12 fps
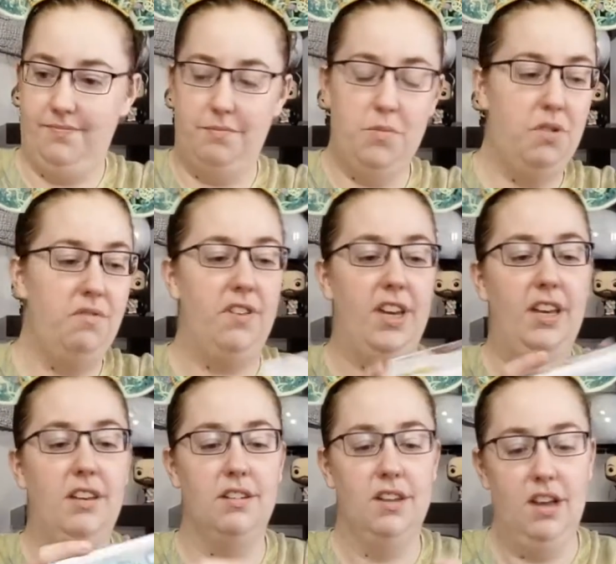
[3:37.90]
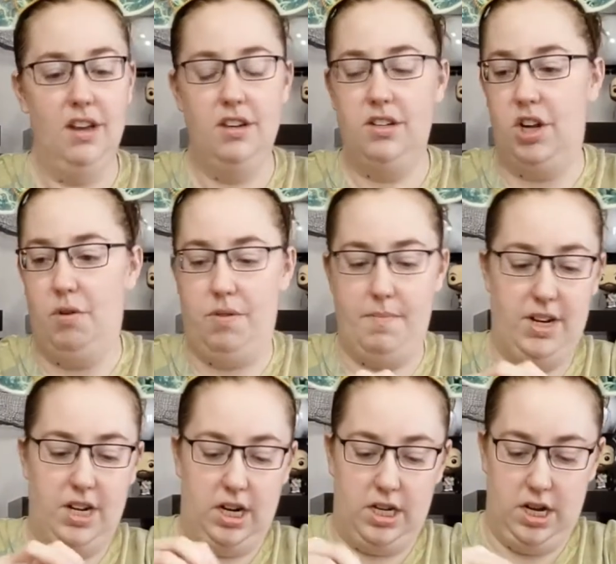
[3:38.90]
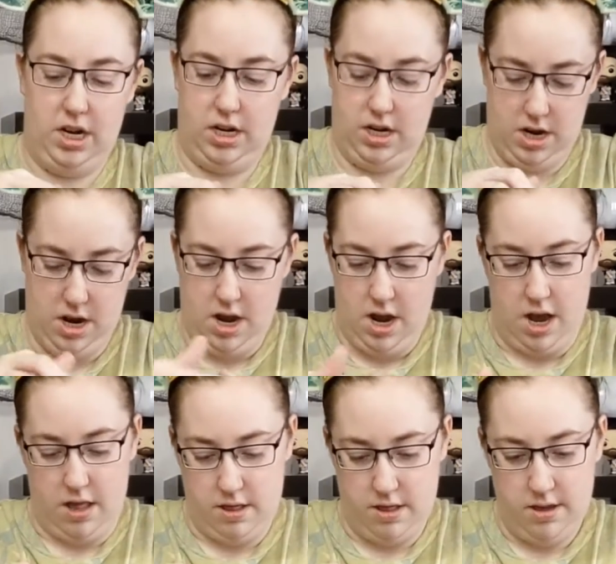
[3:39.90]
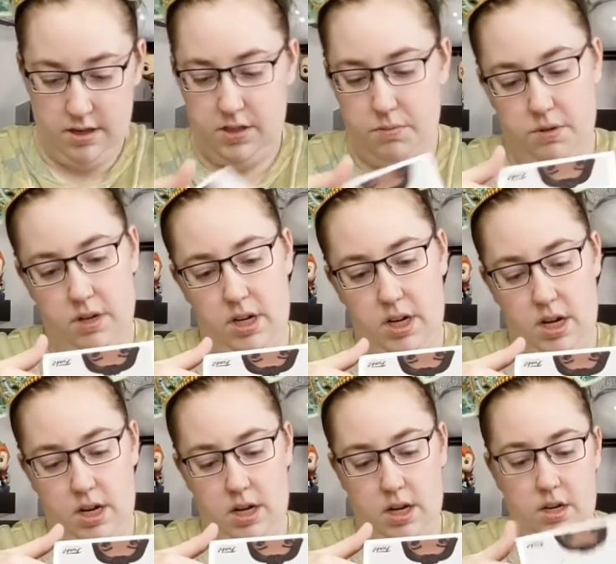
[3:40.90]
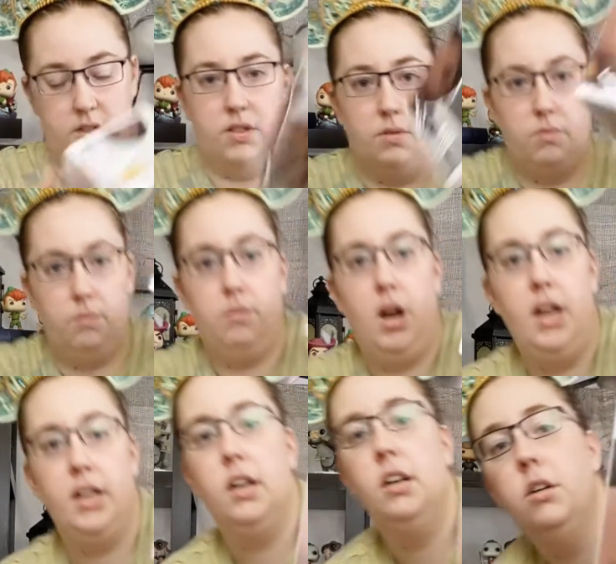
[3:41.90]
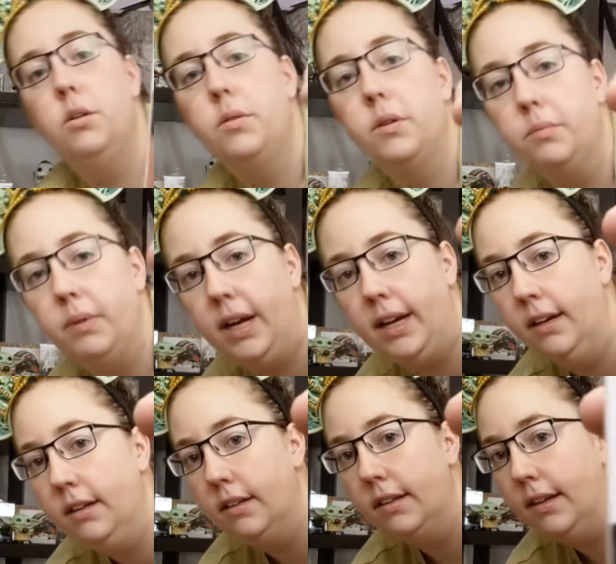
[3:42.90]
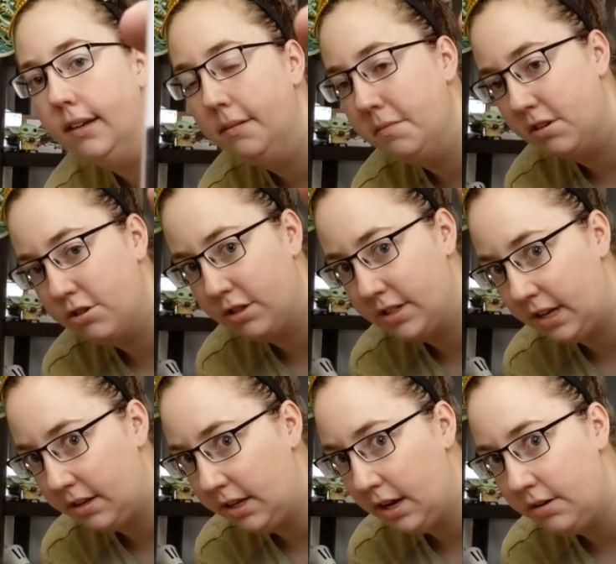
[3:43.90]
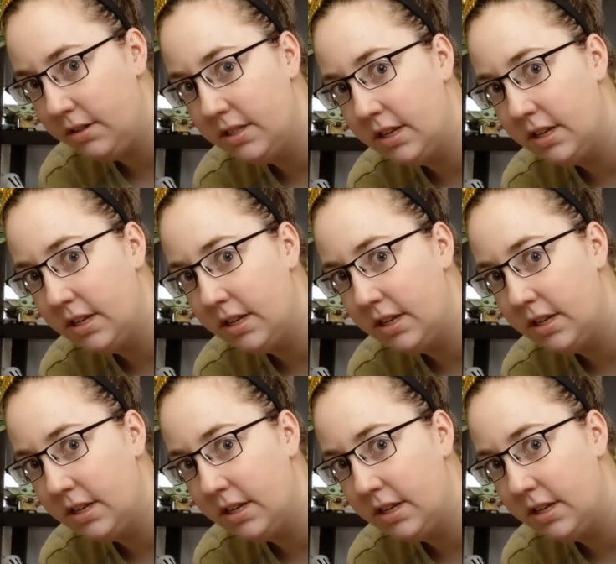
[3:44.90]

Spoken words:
movie to go with my Tuck Tuck. And this one is Raya, or Raya. Again, I'm not sure exactly how you